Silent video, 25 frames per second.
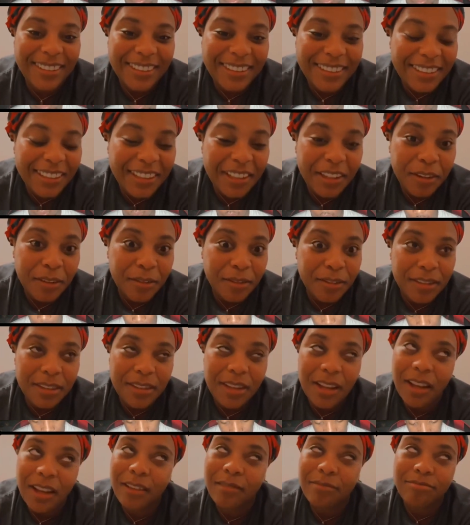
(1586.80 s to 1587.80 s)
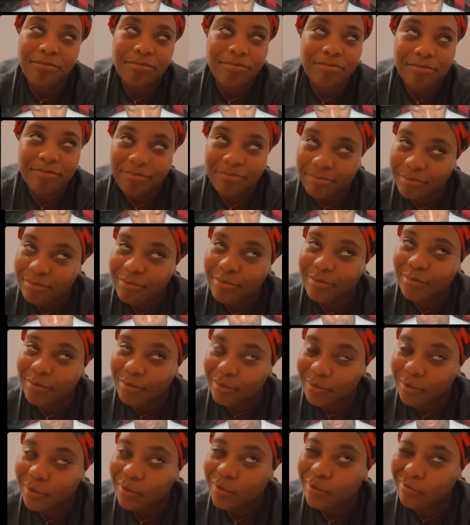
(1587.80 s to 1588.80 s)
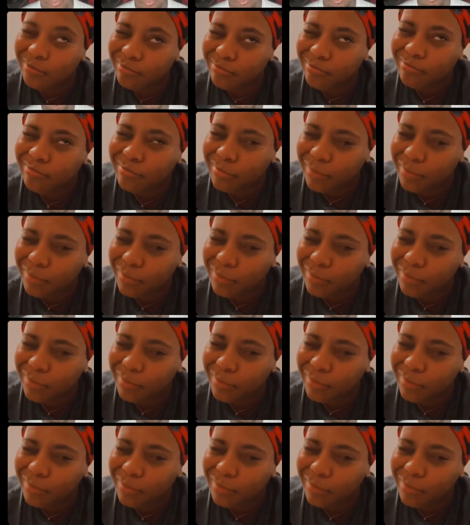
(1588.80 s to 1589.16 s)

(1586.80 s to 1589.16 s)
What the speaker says: Okay, okay. This is